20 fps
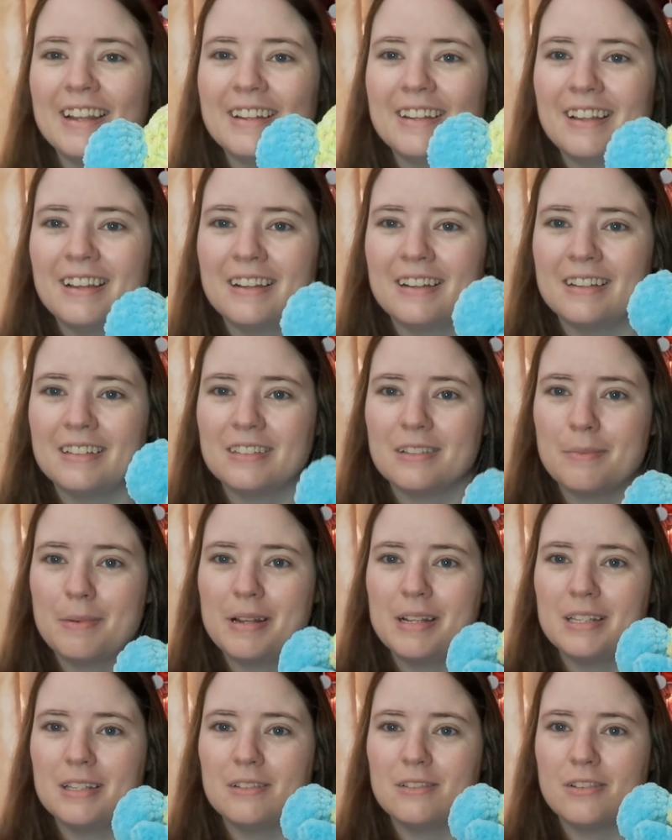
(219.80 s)
and uh, so
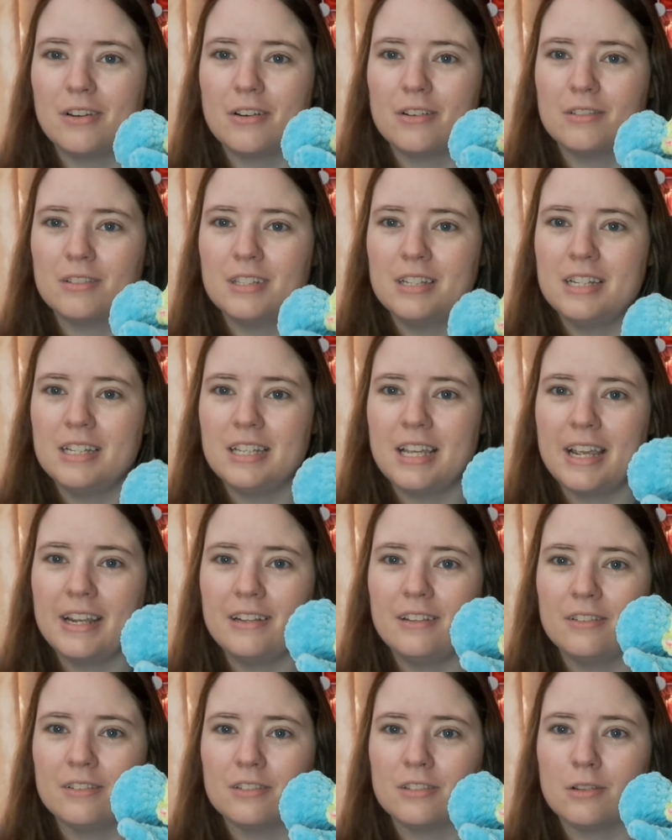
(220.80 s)
my this little turtle, see his
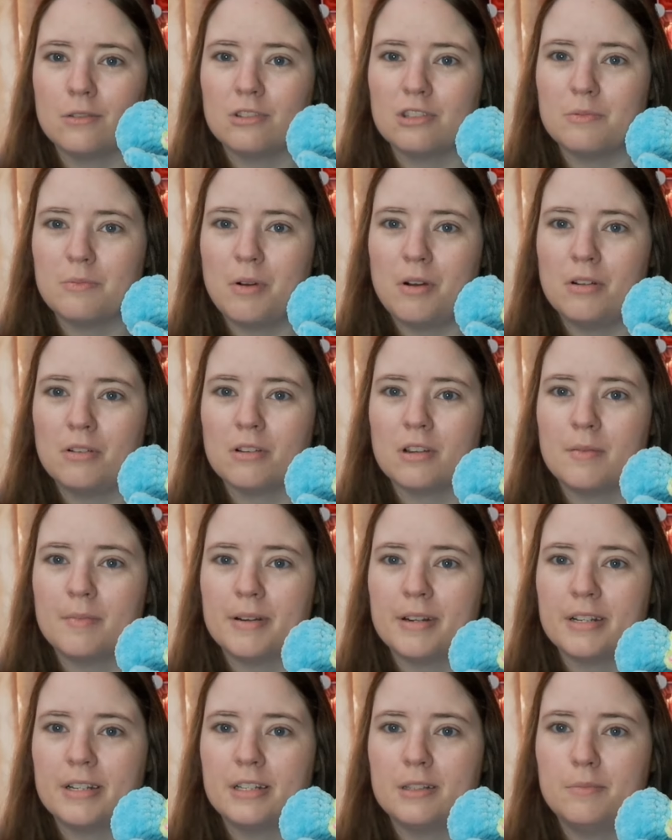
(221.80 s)
head looks so small
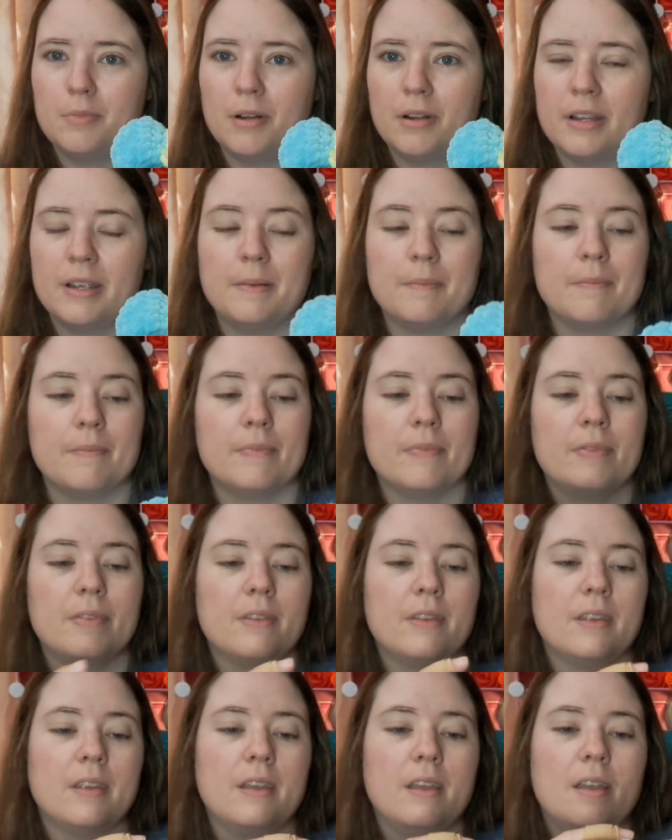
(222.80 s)
compared to his body.
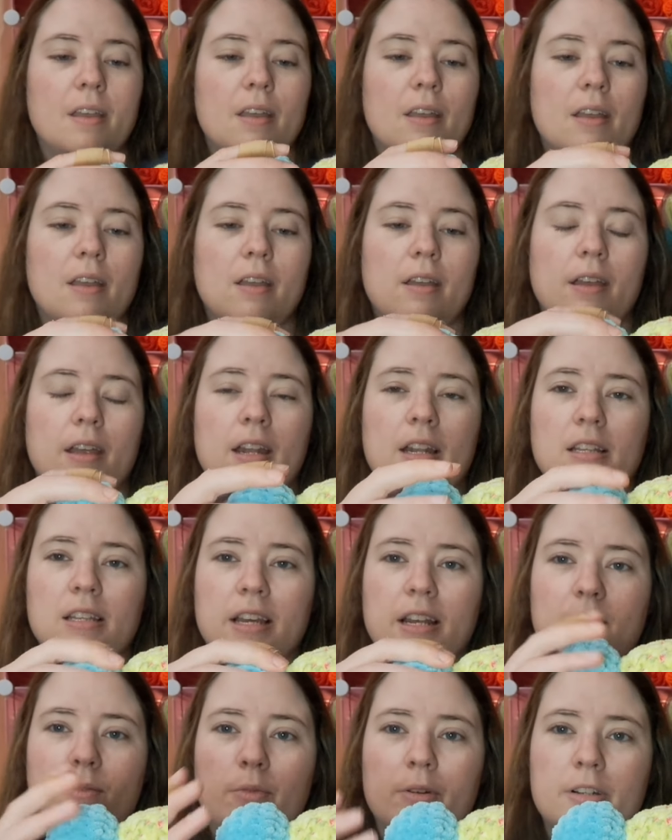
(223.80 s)
It's
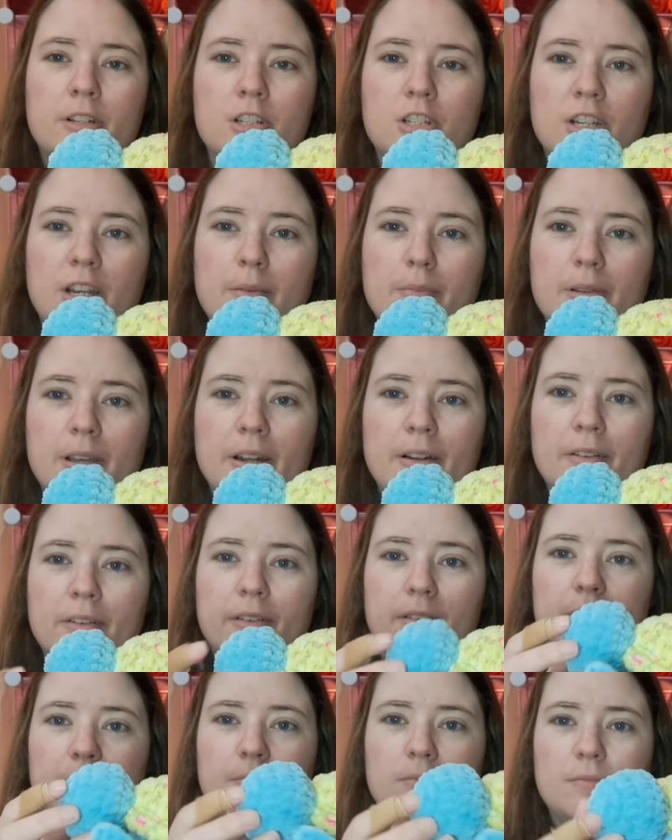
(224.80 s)
kind of weird shaped, I
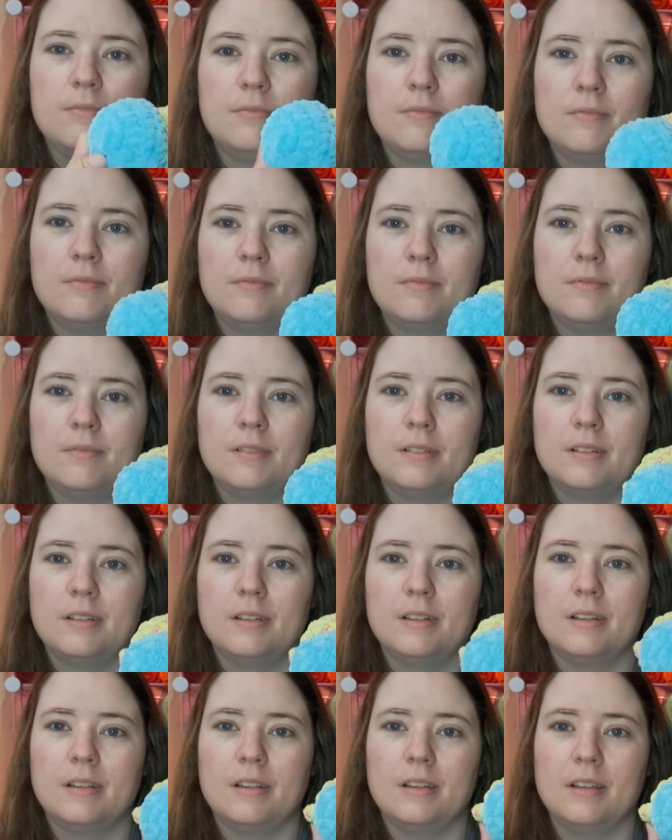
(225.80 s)
don't know.
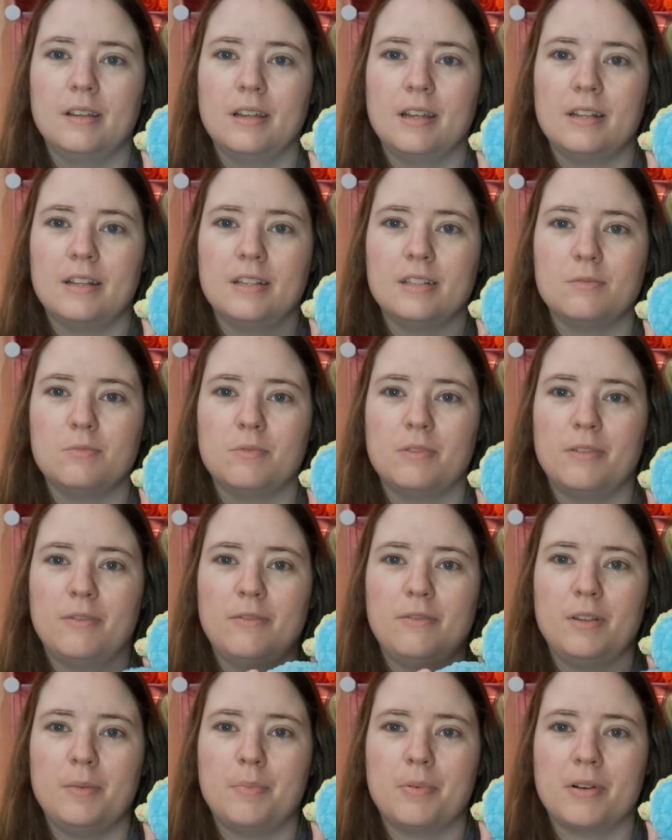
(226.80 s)
And this one
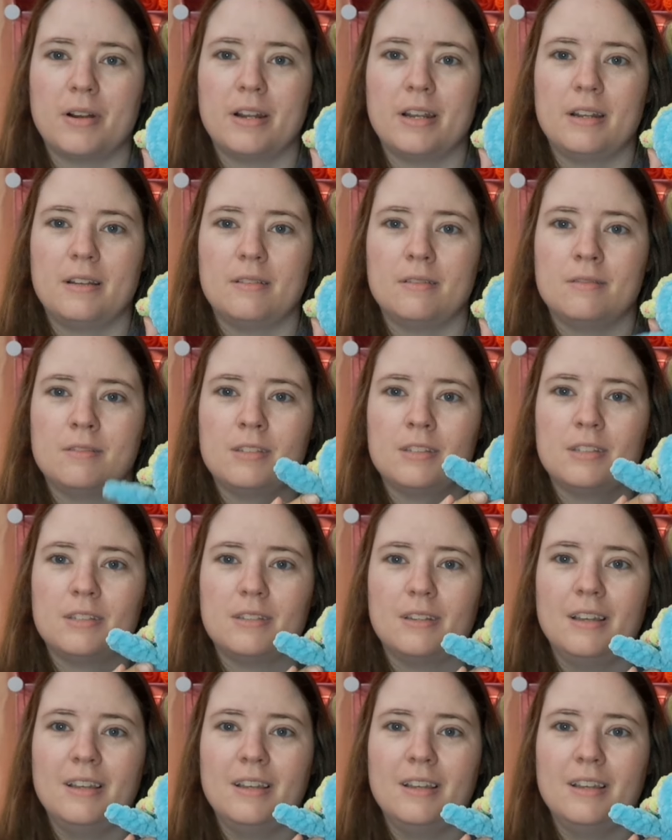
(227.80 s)
flipper, I didn't